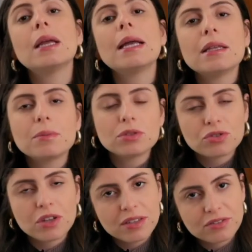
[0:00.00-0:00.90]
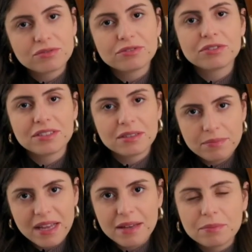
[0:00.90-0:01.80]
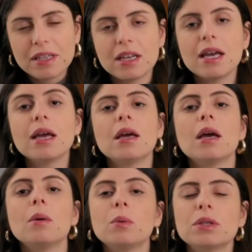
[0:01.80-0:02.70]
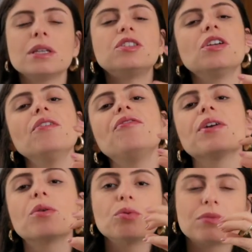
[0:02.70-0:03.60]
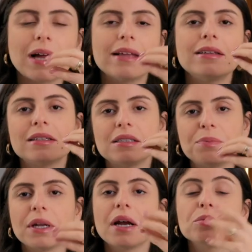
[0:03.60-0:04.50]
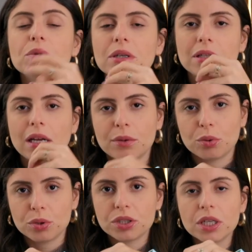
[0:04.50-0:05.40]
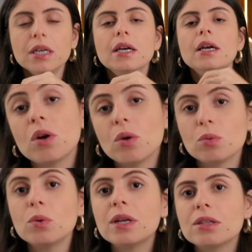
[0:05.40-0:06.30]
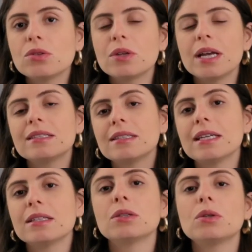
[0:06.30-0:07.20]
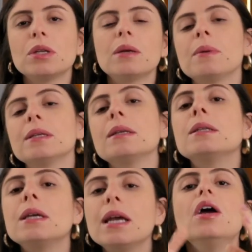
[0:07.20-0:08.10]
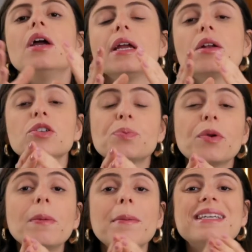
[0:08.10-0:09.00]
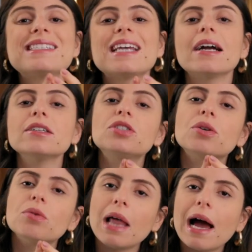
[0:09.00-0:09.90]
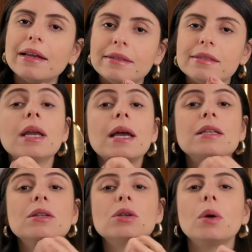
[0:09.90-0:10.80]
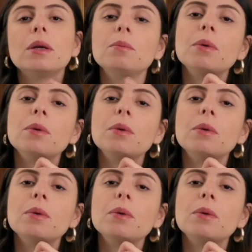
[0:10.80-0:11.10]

as obstructive sleep apnea, which is the difficulty of breathing during the night. We address these treatments together with physicians, as well as joint